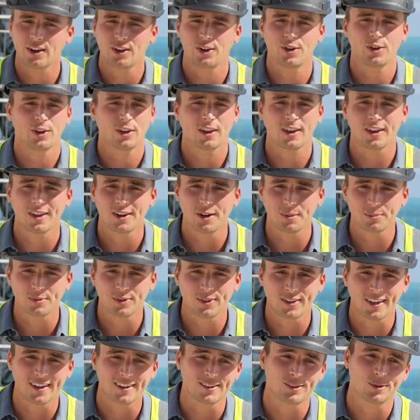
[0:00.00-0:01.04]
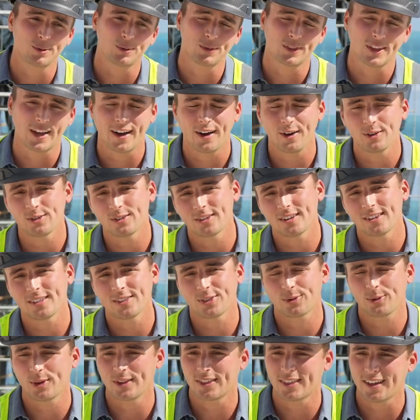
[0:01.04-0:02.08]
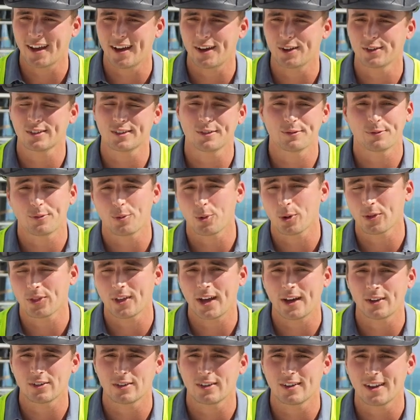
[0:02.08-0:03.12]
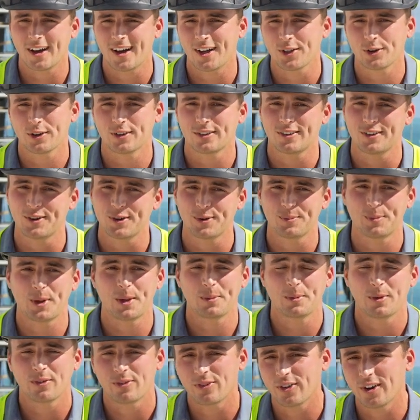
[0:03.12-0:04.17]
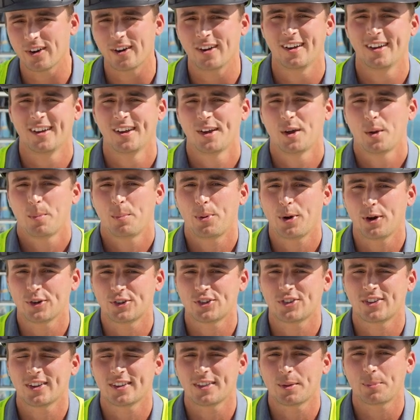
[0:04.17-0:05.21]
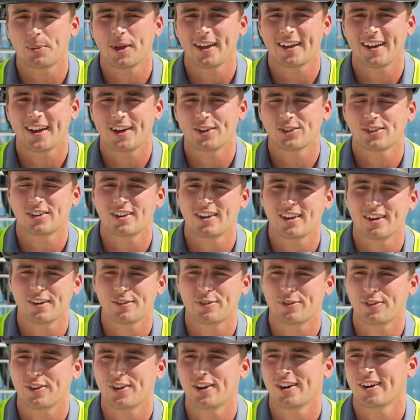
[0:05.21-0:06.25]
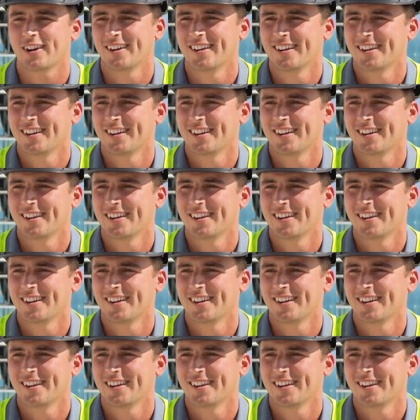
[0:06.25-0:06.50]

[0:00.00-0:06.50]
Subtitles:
You know, it could get up to like $2,000, $3,000, $4,000. You know, maybe if you're purchasing the penthouse here for